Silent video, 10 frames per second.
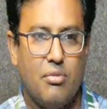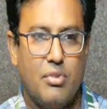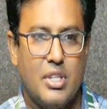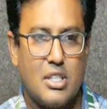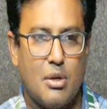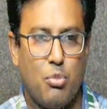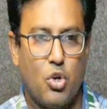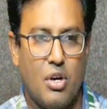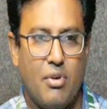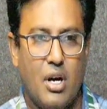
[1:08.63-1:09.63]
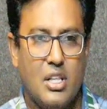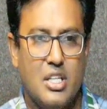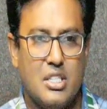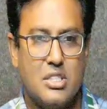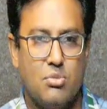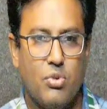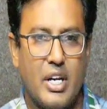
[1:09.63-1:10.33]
With the support of all these, we